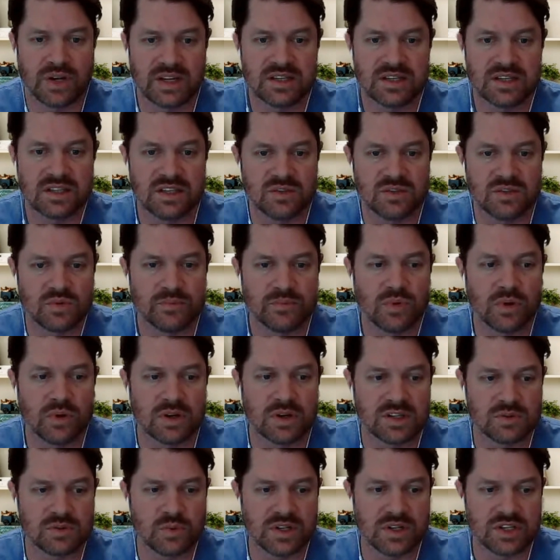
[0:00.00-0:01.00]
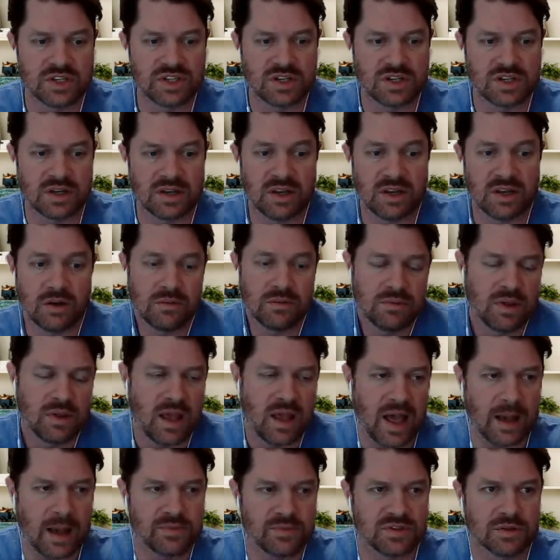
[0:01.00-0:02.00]
into these reports, which
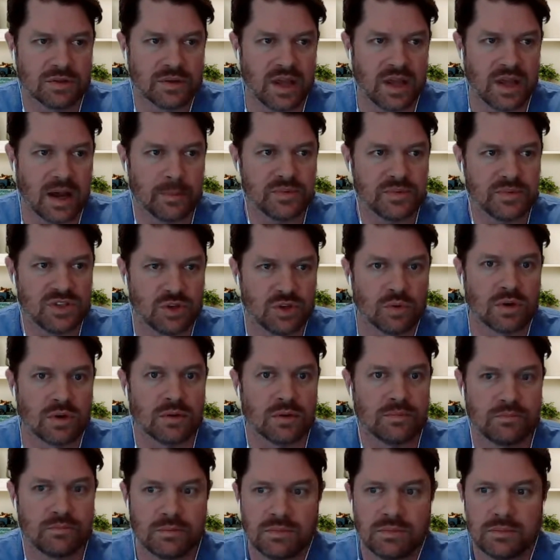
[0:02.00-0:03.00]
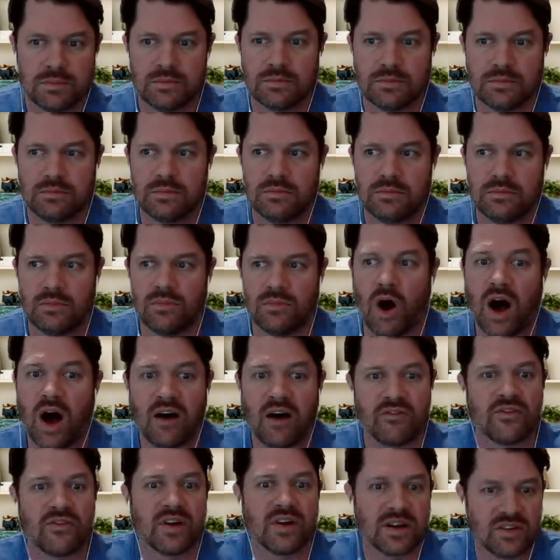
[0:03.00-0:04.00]
absolutely ups your
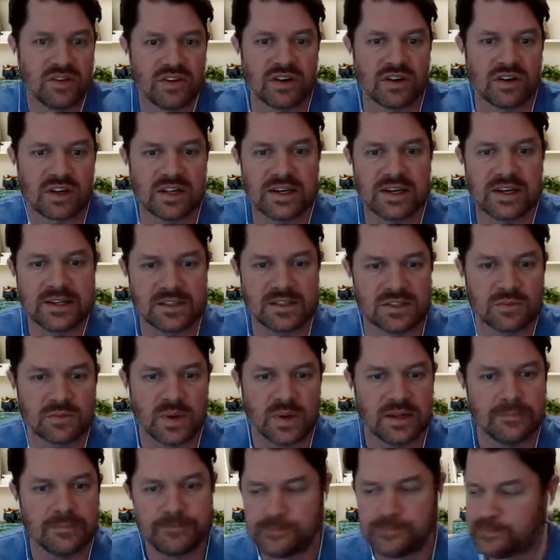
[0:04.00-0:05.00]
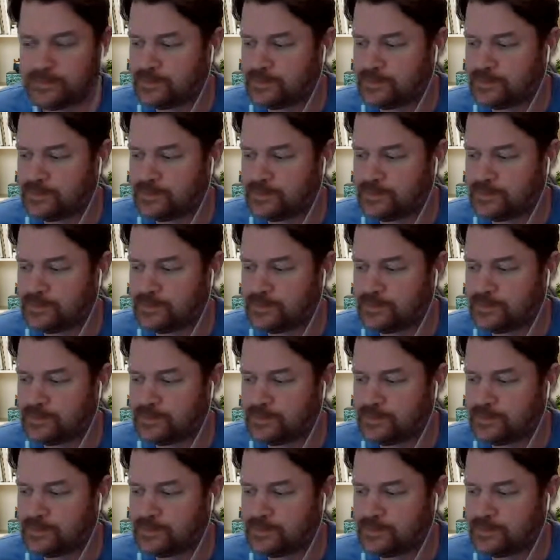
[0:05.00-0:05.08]
offering to your clients as well.